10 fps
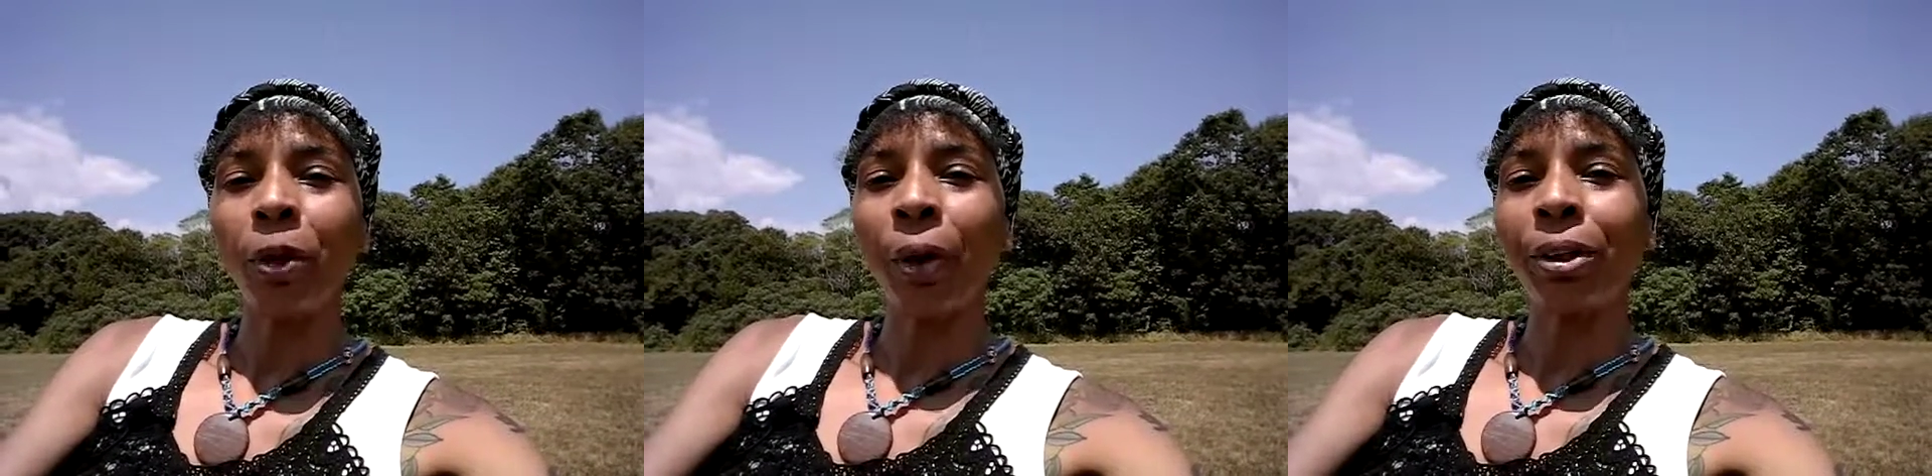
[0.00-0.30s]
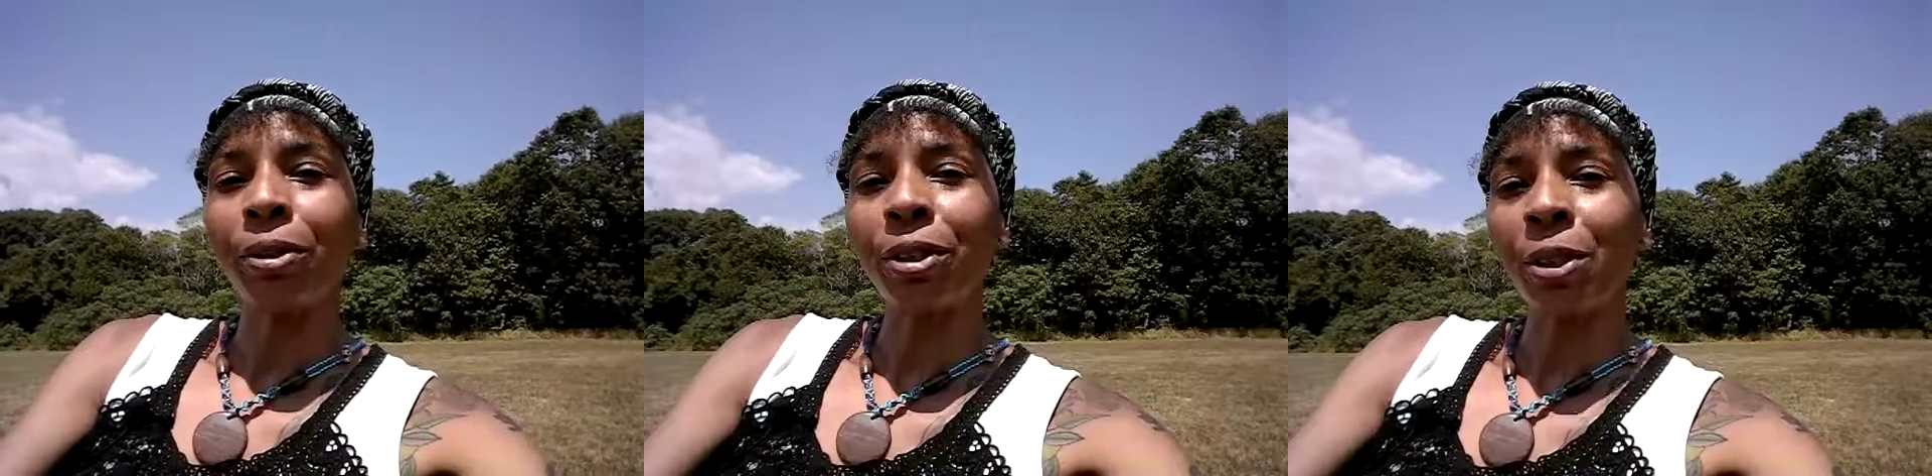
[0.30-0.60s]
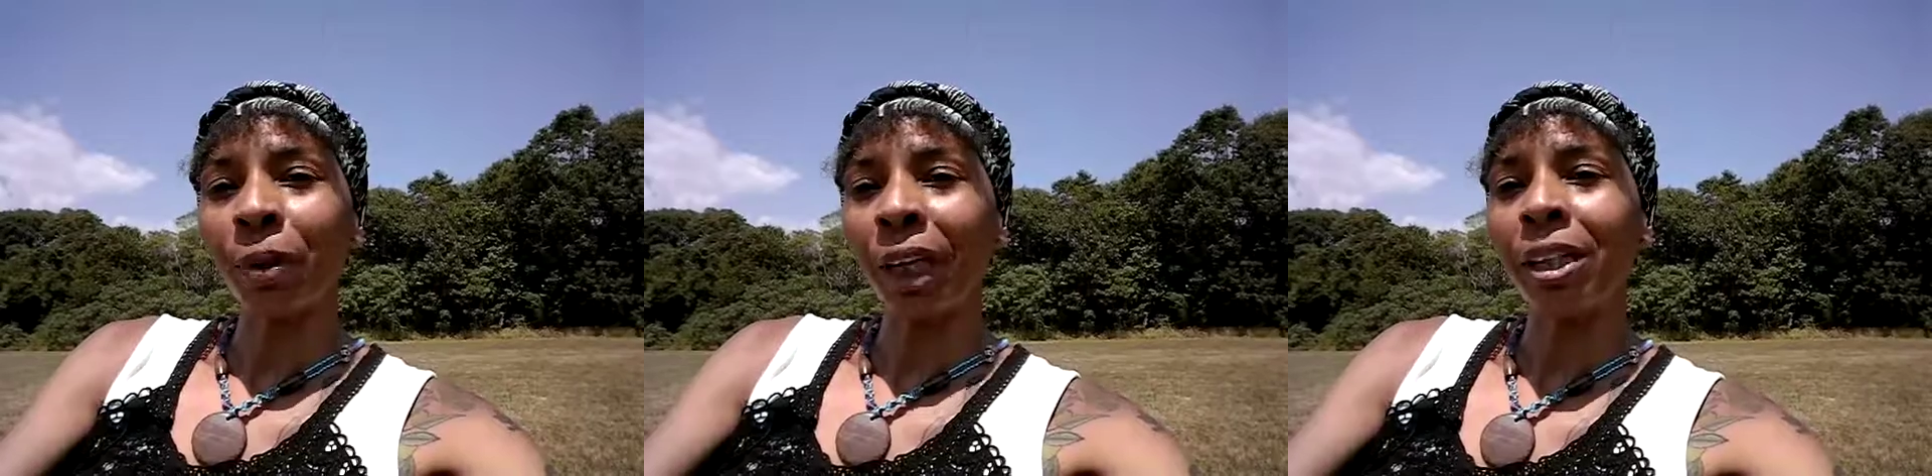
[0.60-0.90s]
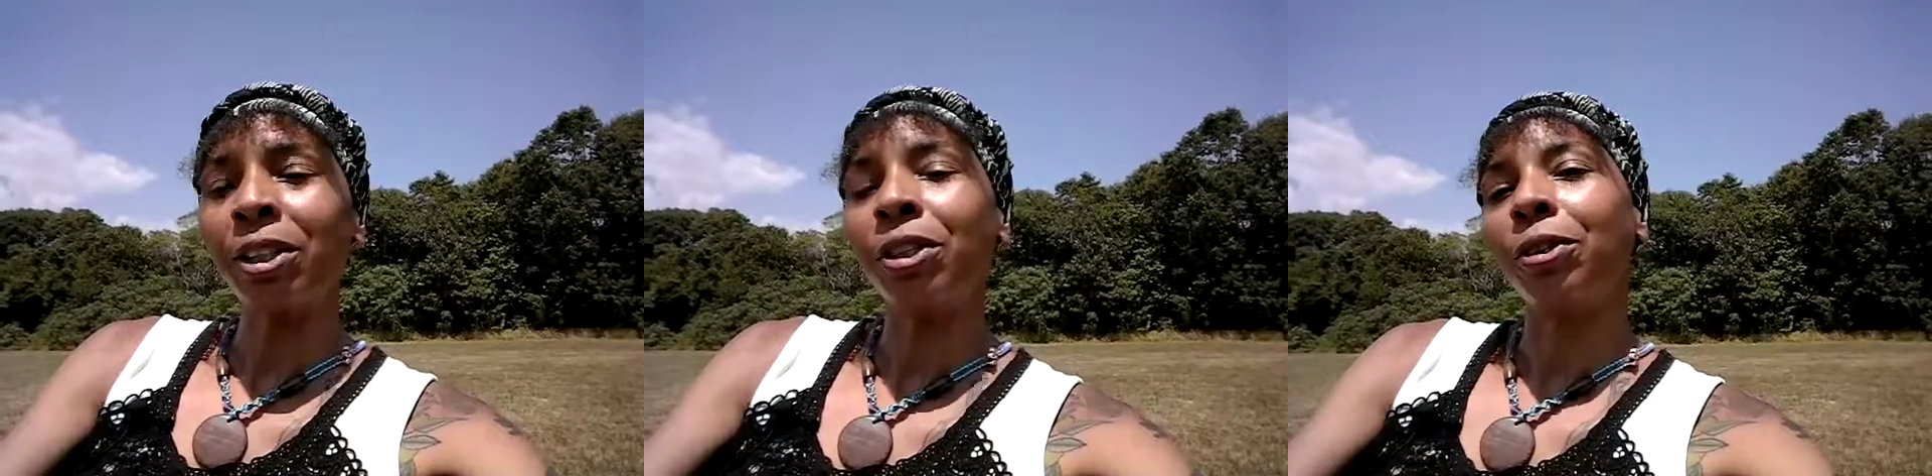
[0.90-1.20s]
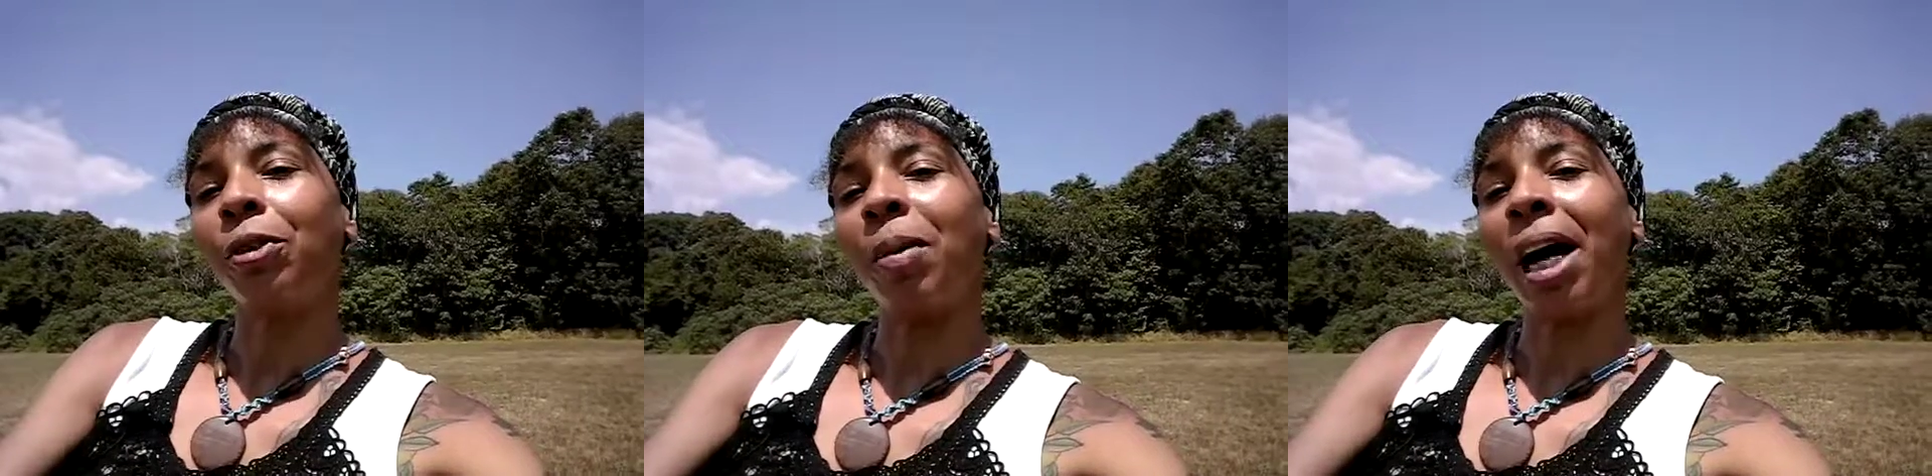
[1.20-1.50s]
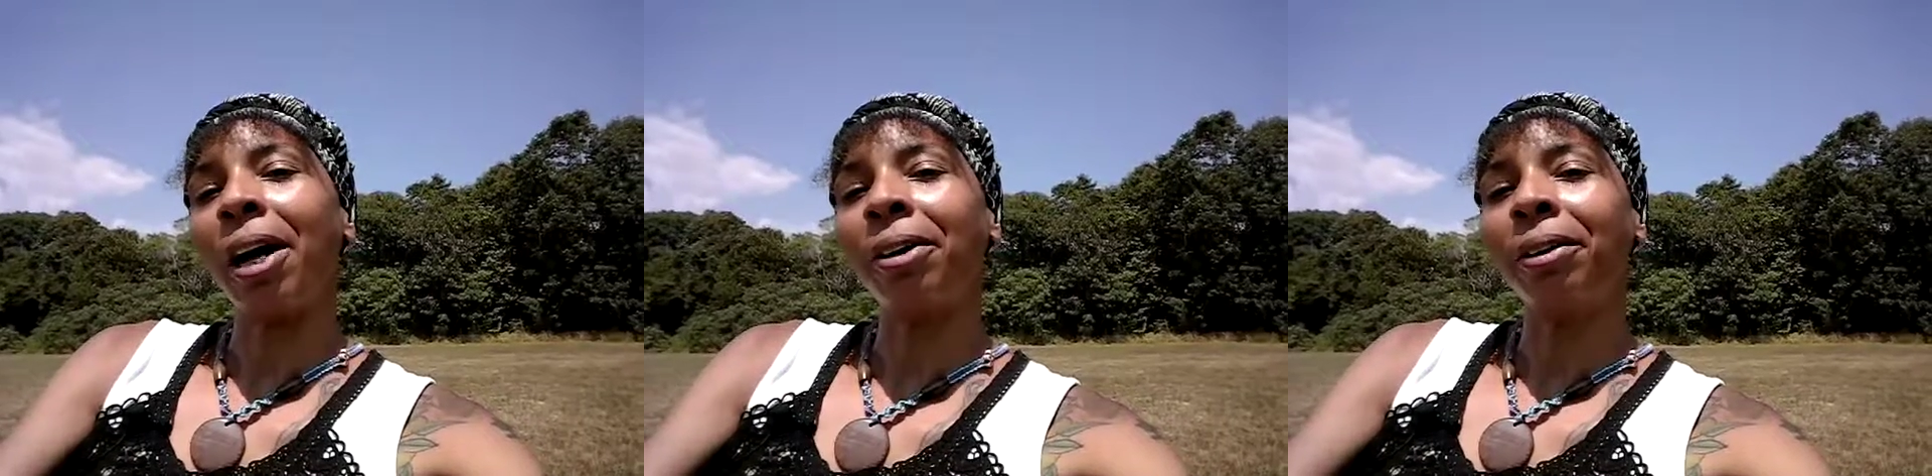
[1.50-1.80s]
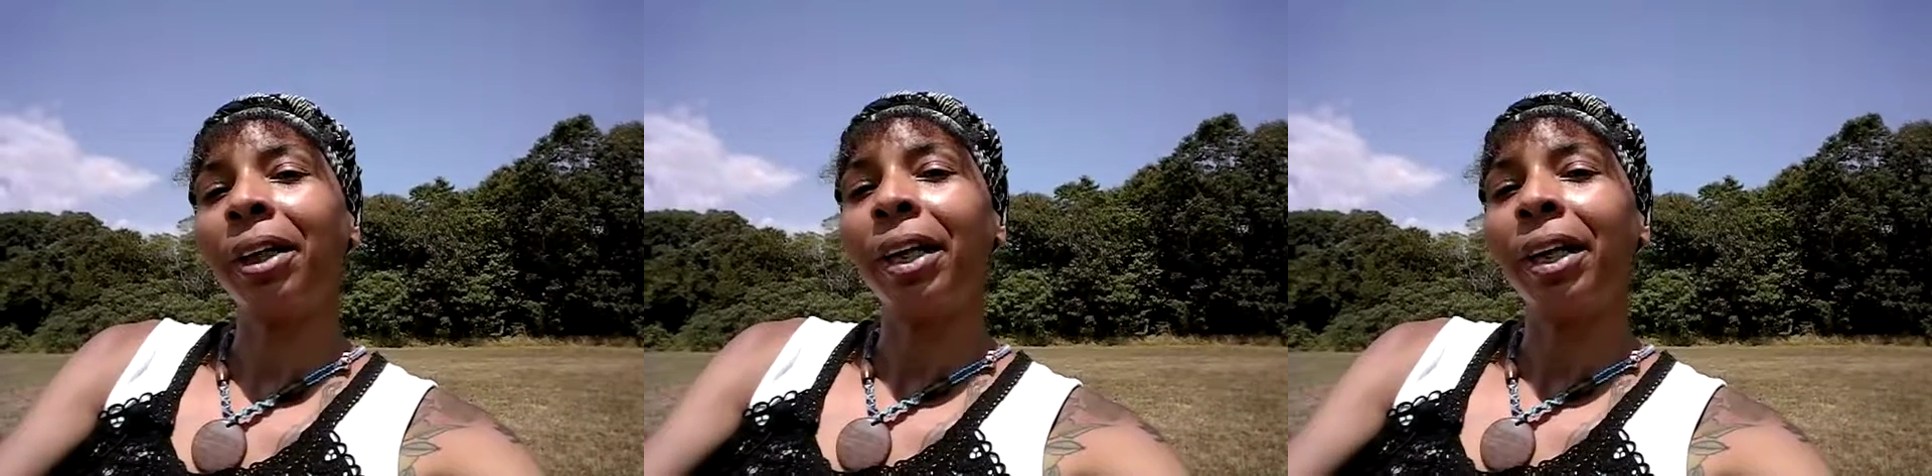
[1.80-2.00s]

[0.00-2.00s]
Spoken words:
going to explain to you about